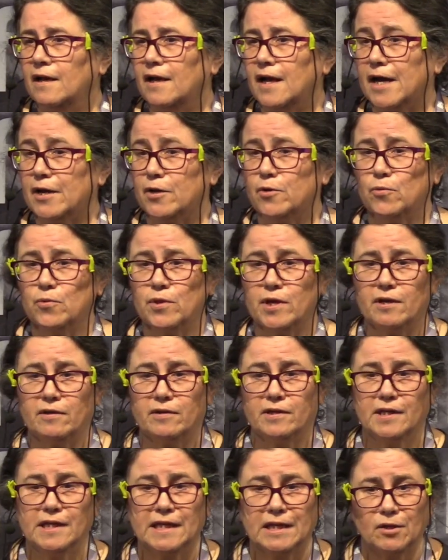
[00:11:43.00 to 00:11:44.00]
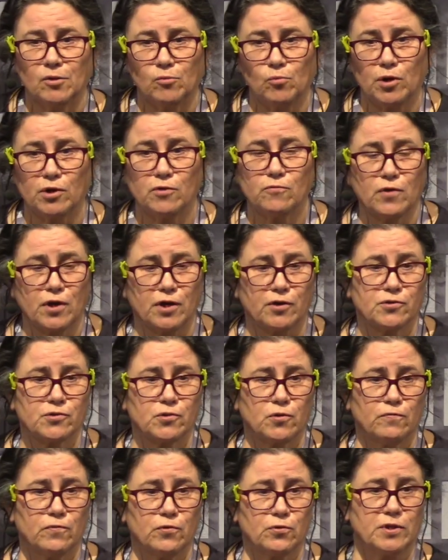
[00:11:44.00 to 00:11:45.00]
I know that when you've got a
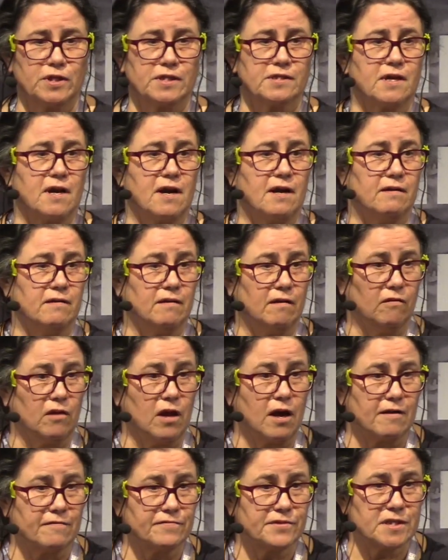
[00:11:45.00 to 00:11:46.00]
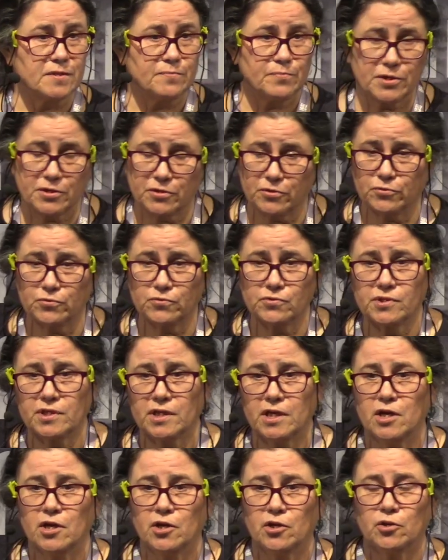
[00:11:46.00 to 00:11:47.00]
server that's got a lot of CPUs,
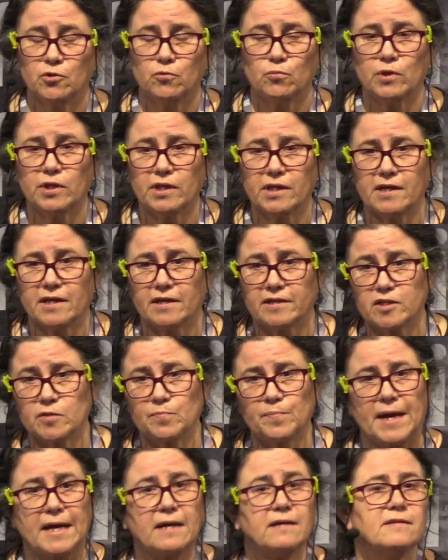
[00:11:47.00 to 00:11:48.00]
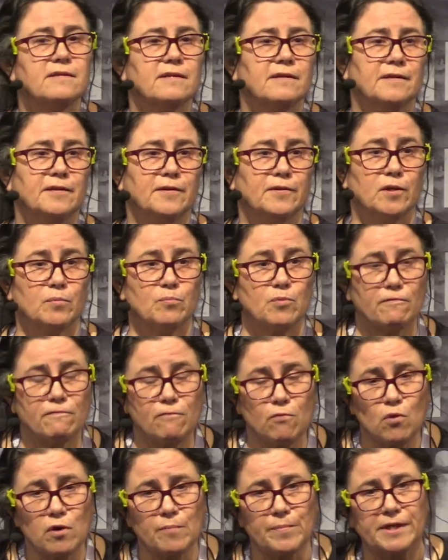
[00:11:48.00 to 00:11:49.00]
you really expect the
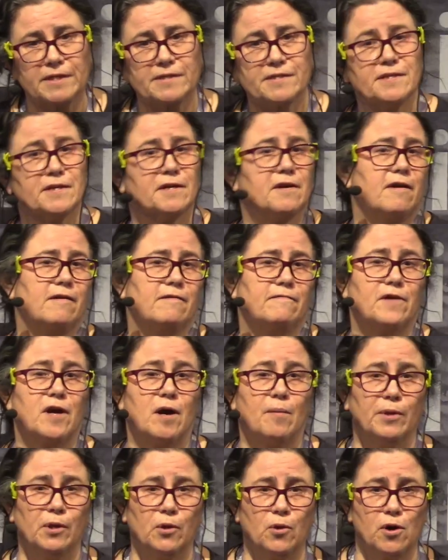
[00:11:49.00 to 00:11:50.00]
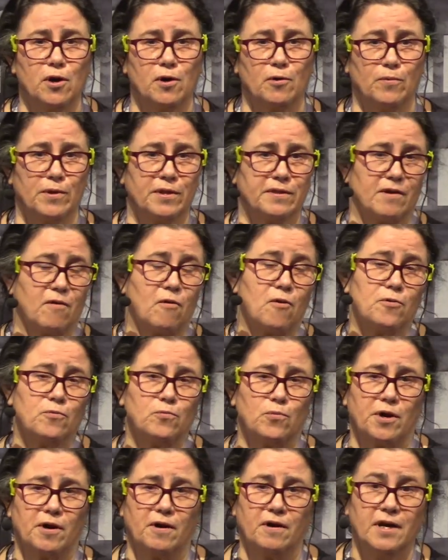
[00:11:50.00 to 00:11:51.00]
performance to kind of come along with the
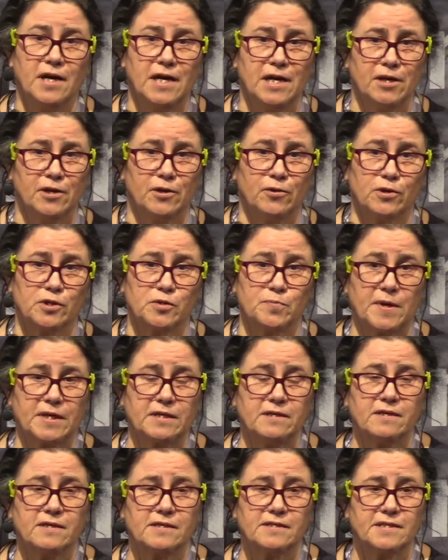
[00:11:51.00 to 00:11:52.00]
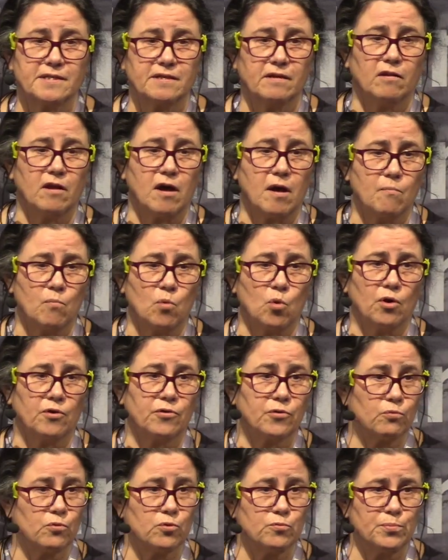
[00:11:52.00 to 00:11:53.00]
hardware. You're expecting to see a lot more
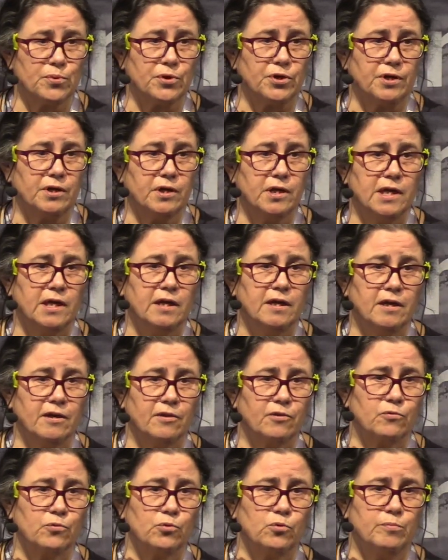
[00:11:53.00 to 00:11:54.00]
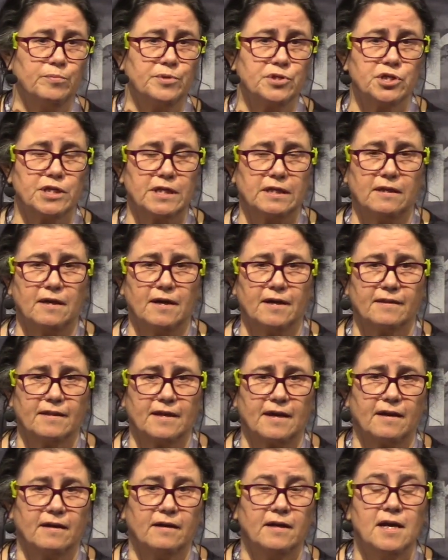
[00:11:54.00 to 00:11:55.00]
throughput through a machine like
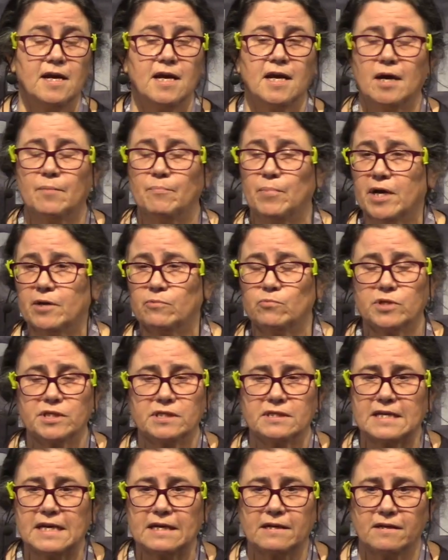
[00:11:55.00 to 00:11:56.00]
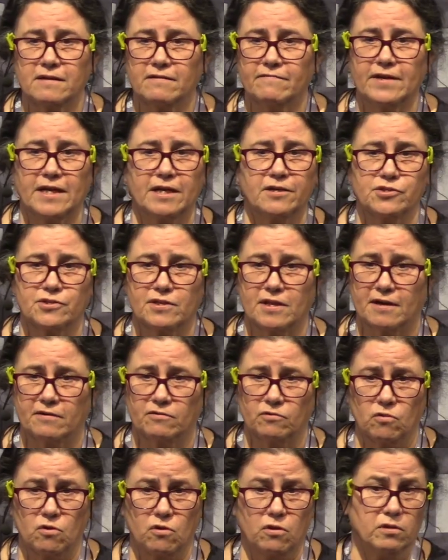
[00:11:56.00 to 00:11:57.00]
that. And Bind wasn't taking advantage of that
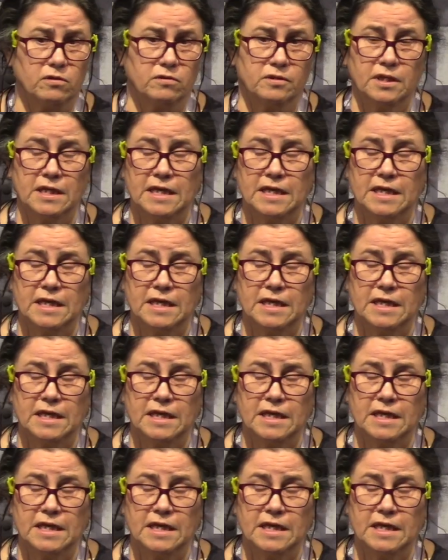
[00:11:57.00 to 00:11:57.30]
at all.